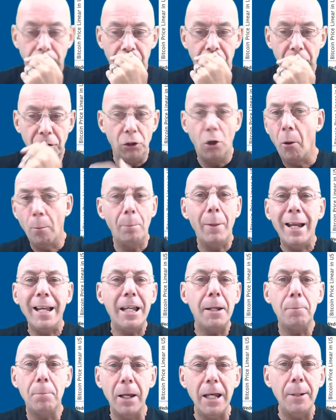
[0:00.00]
not
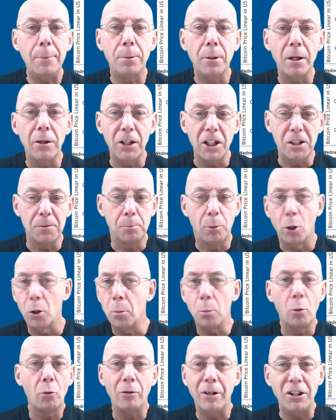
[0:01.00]
many people at this
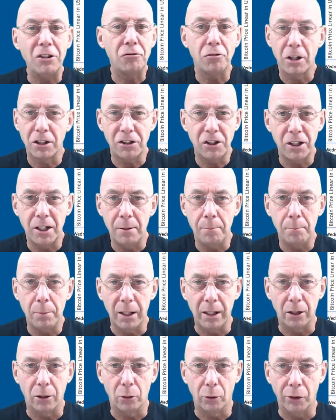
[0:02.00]
point were interested in
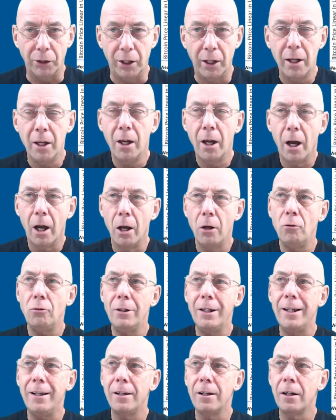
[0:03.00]
Bitcoin.
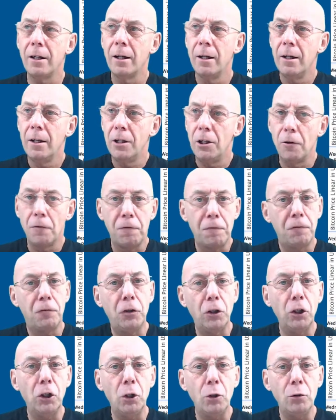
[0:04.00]
Only the
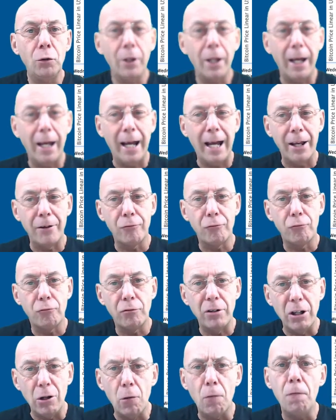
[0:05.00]
few that had
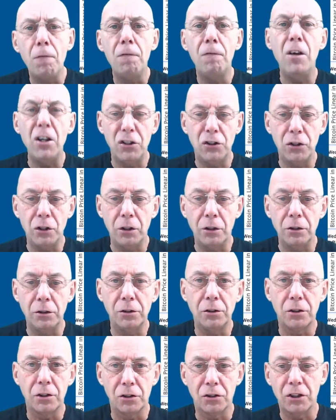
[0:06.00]
real
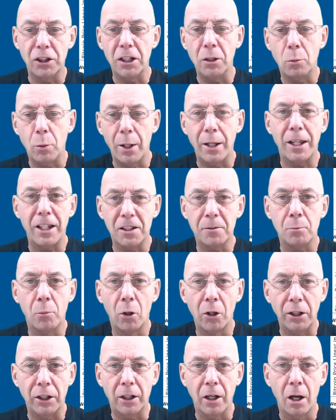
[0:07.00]
vision to see where this
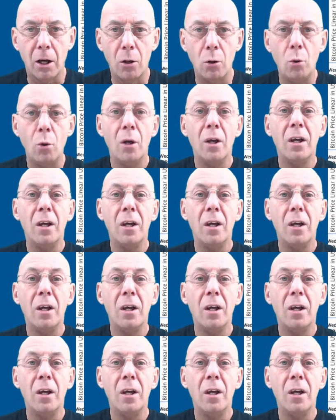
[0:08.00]
might go